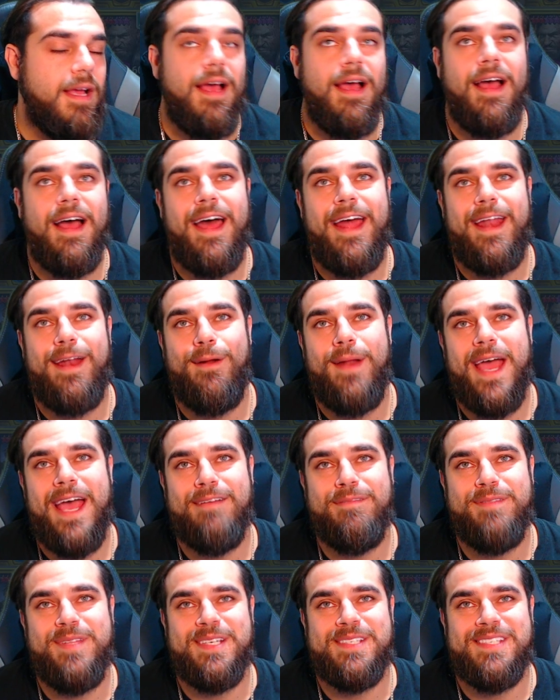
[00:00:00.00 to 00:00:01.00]
I don't
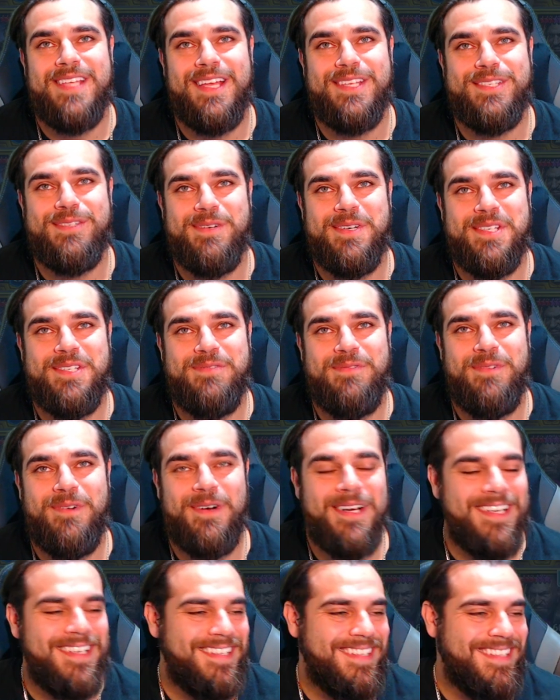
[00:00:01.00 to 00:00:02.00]
have the accessories for
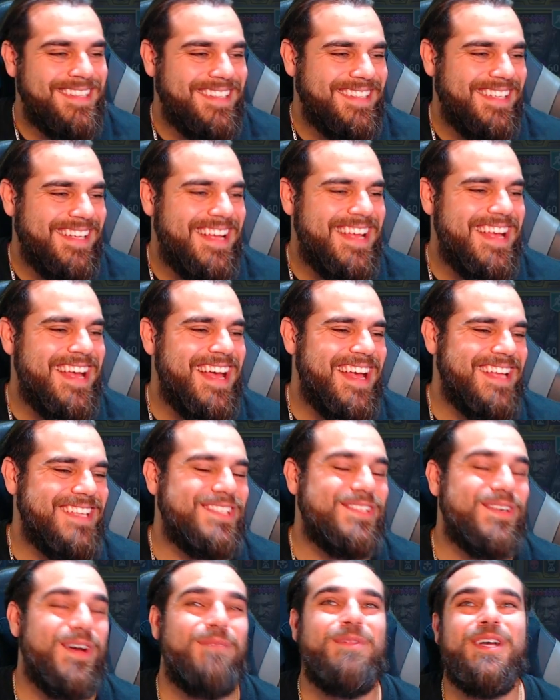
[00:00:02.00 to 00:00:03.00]
it.
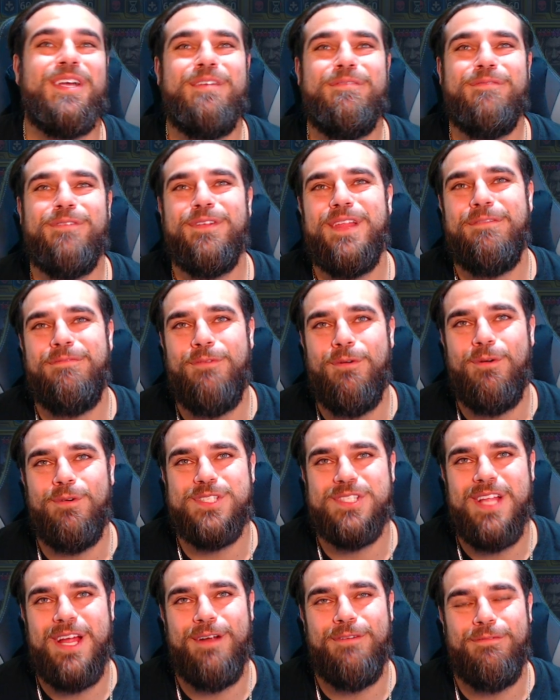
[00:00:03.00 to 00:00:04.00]
So I'm looking for that
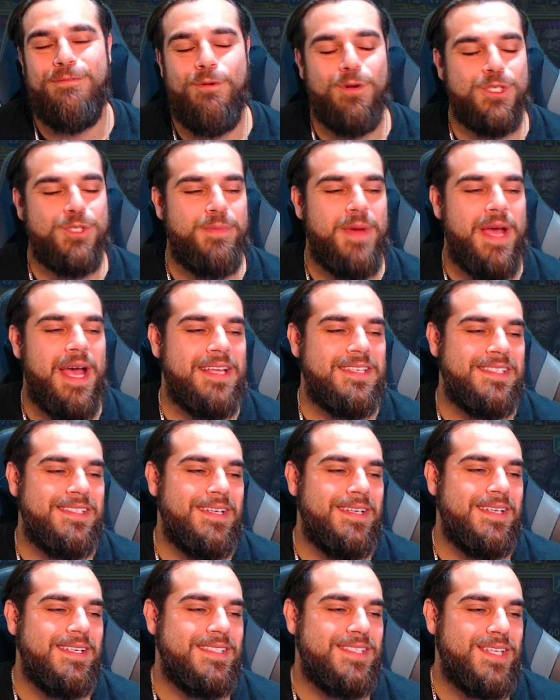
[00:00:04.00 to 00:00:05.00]
Slayer Forge Pass
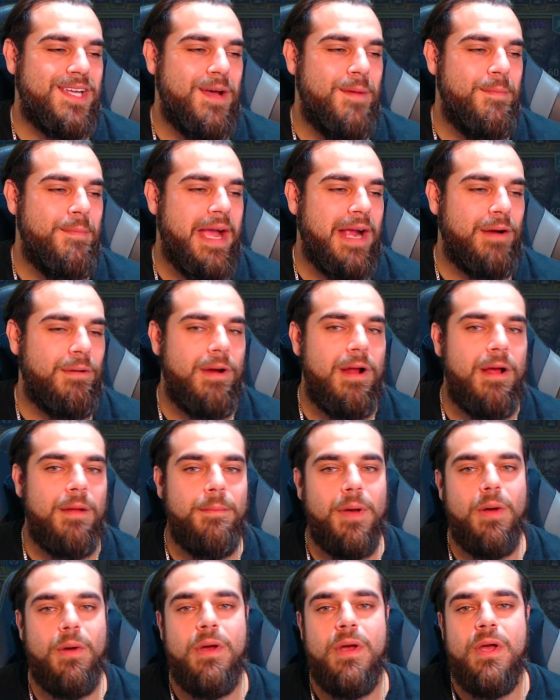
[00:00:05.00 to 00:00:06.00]
to come back around.
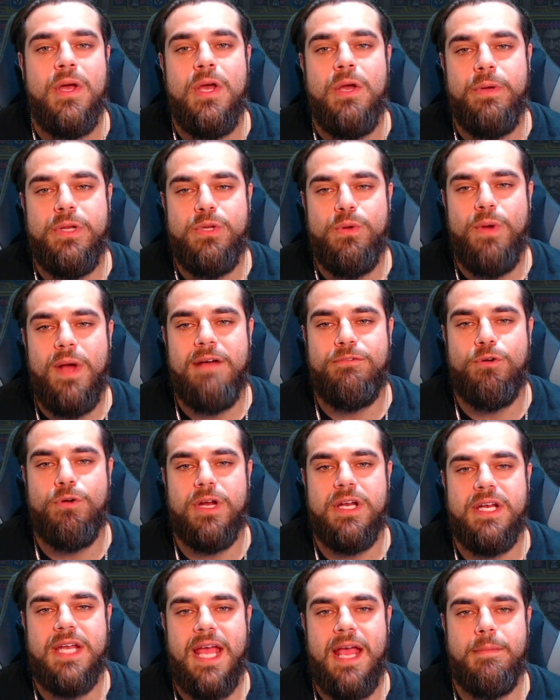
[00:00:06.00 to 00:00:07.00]
But we do have
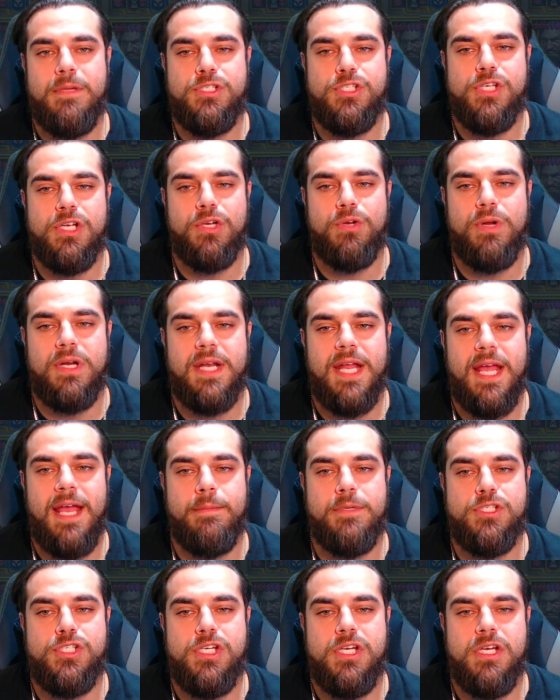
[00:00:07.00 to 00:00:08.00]
crit damage and crit
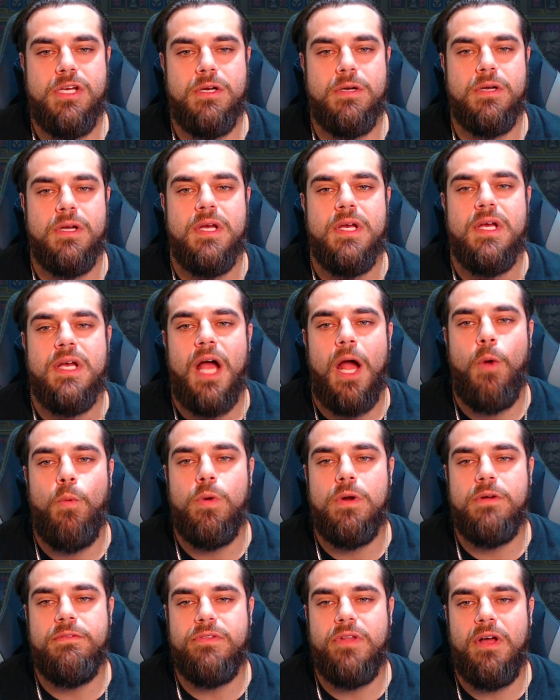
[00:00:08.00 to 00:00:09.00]
damage here. I
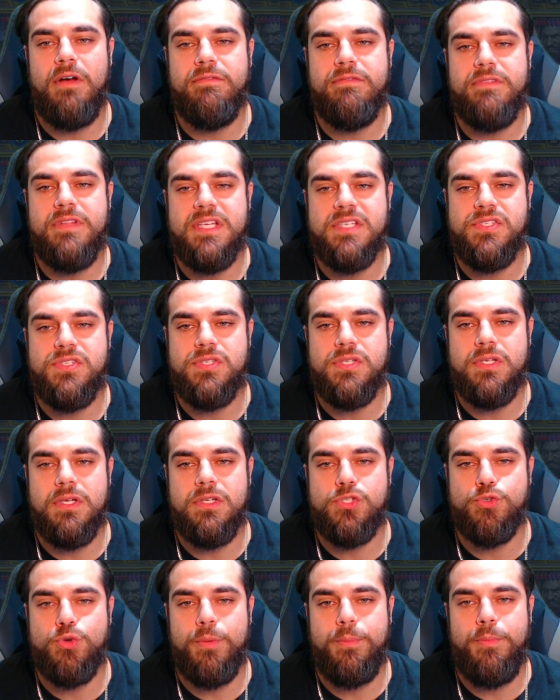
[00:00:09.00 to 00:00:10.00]
would have loved this
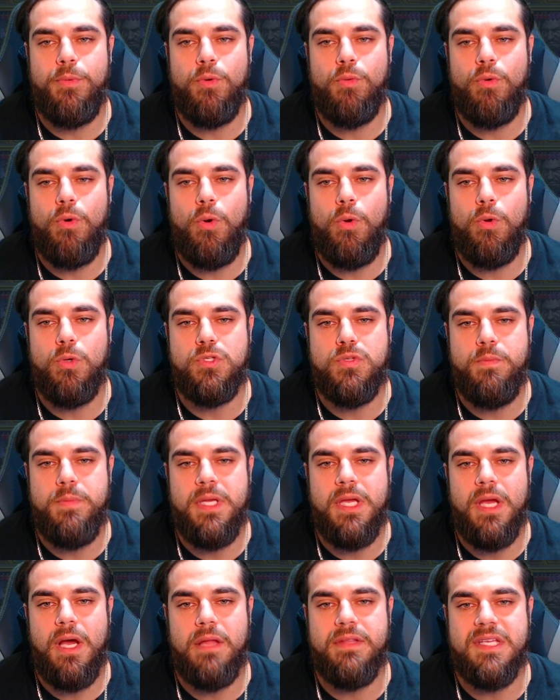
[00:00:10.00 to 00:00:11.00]
triple roll to
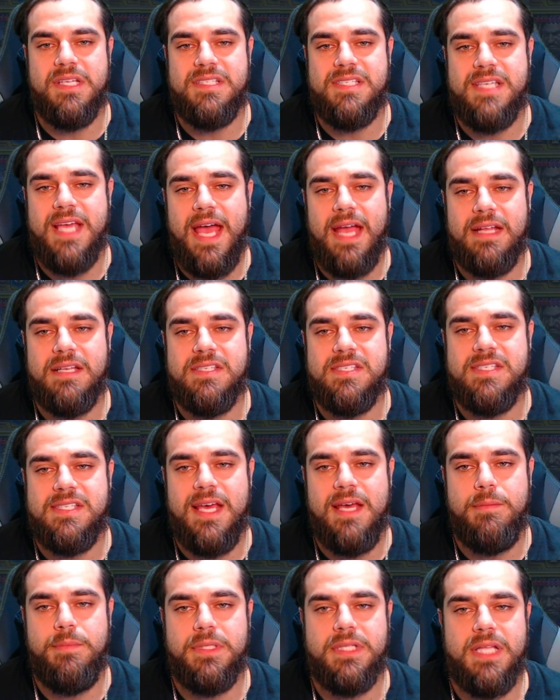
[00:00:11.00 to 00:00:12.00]
be on the attack
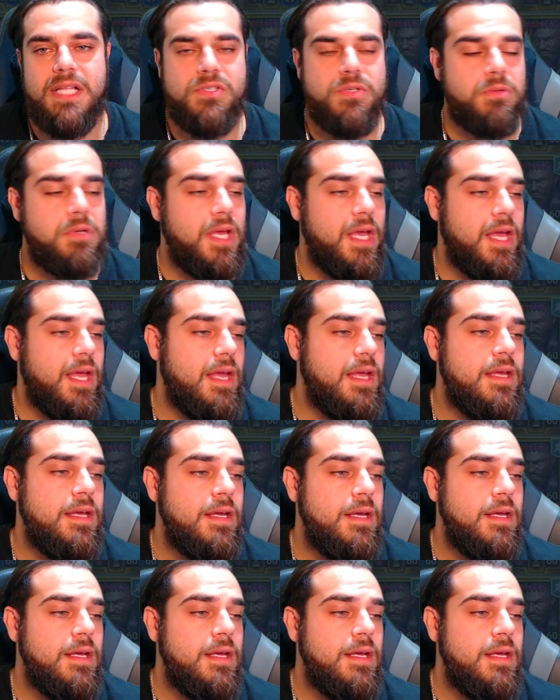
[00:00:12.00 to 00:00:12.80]
instead, but that's okay.